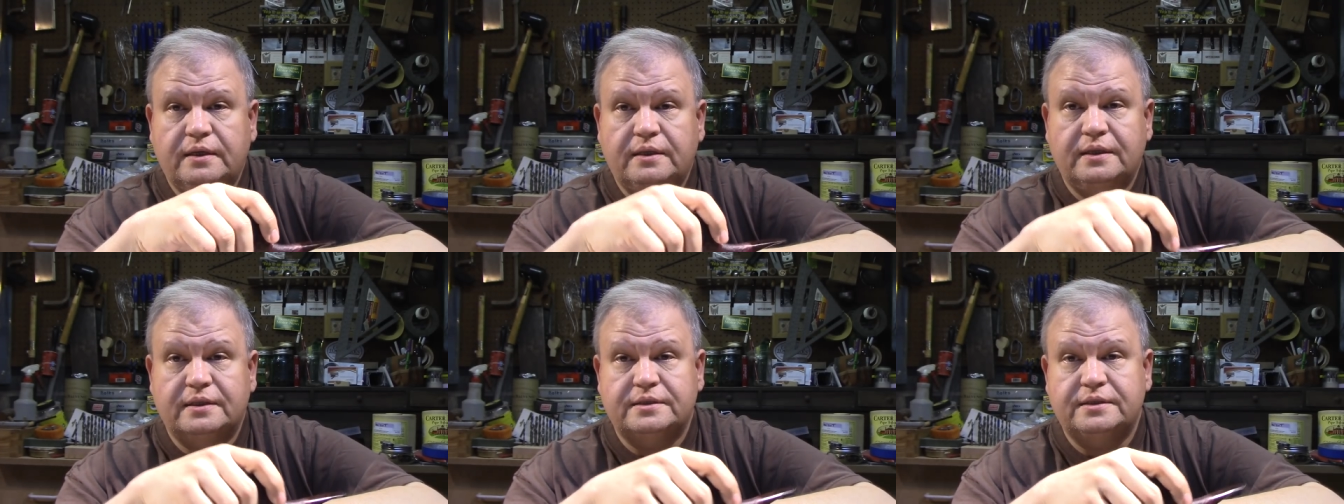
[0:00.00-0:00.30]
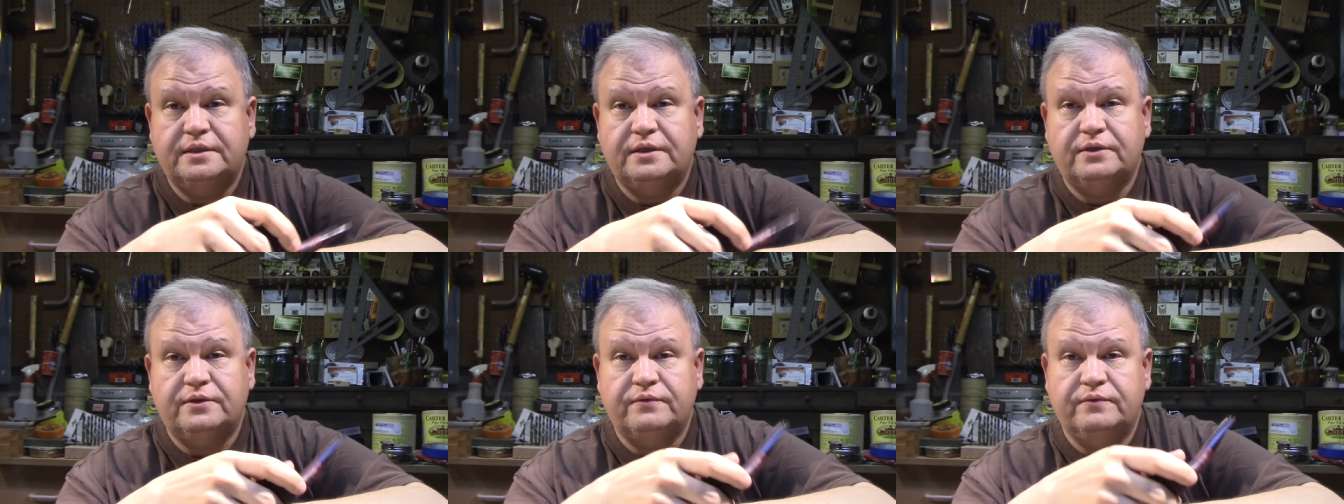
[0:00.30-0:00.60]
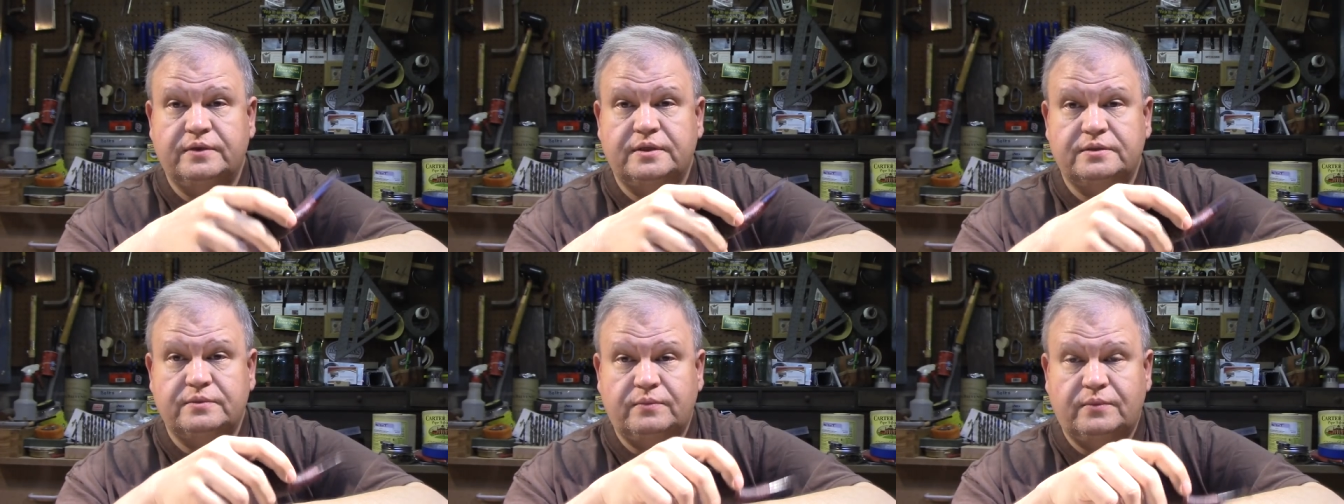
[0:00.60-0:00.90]
and that's another
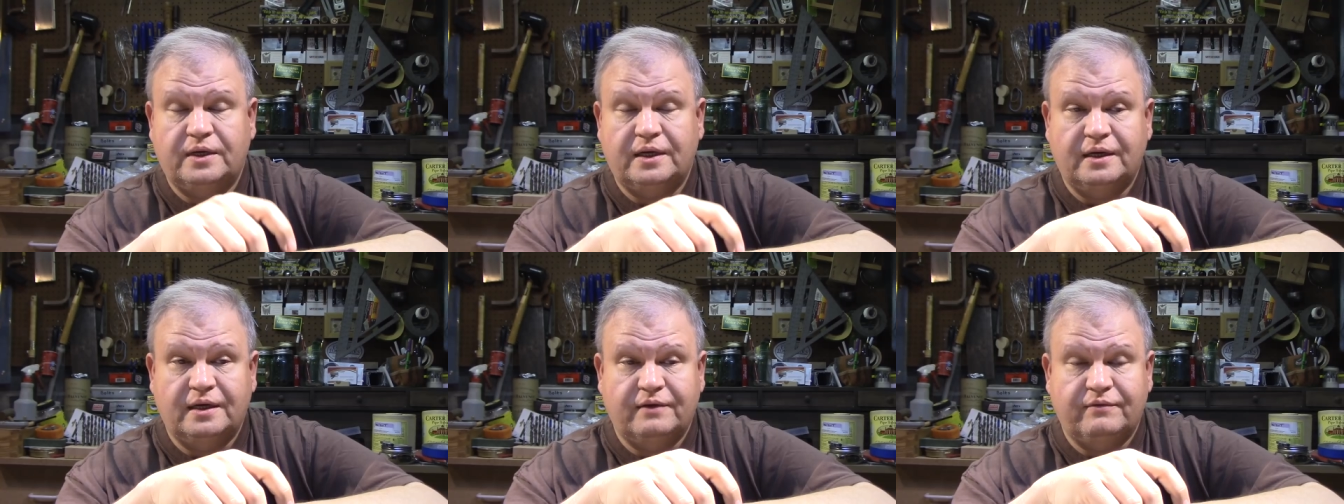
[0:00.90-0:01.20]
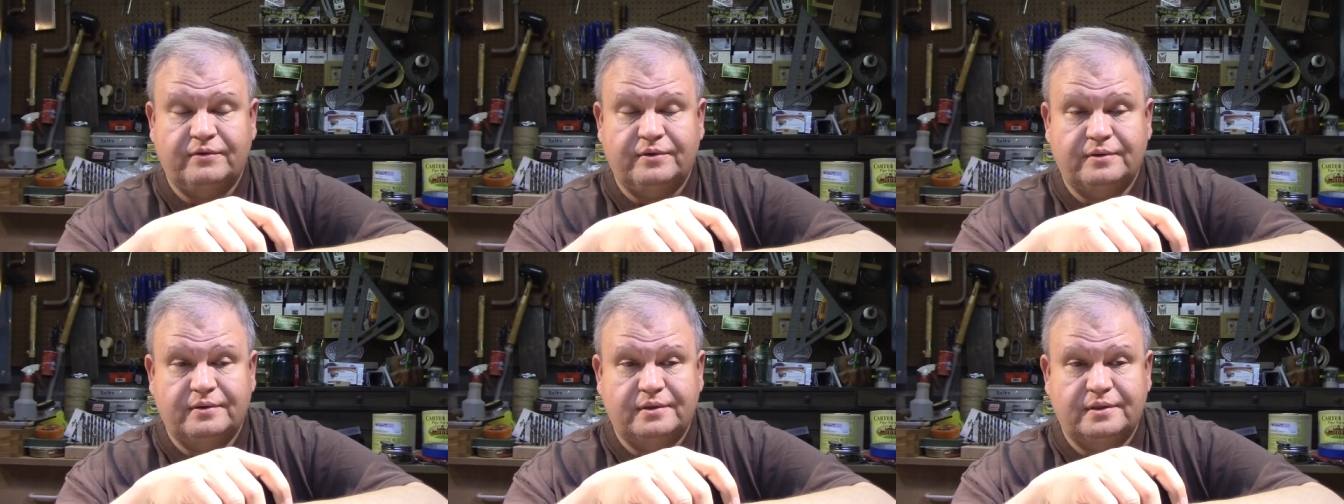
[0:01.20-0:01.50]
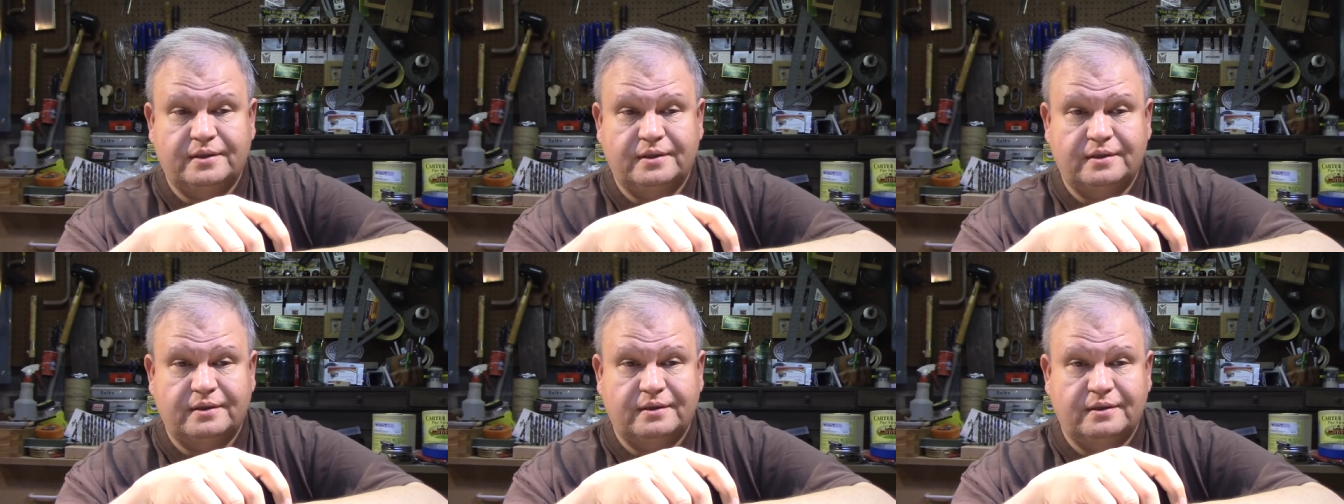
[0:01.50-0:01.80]
reason why I haven't,
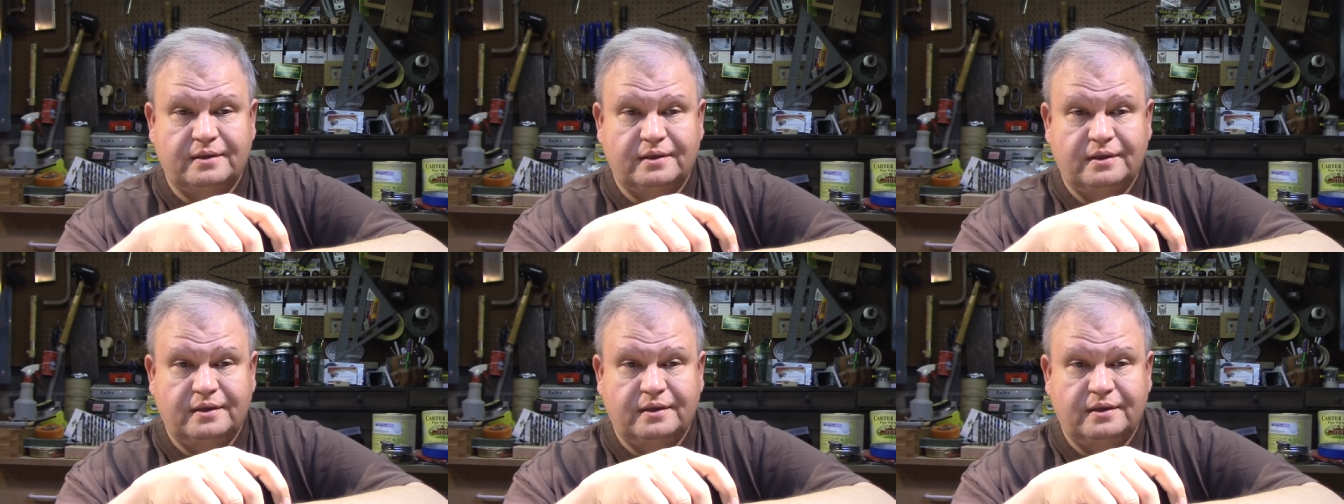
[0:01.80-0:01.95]
uh,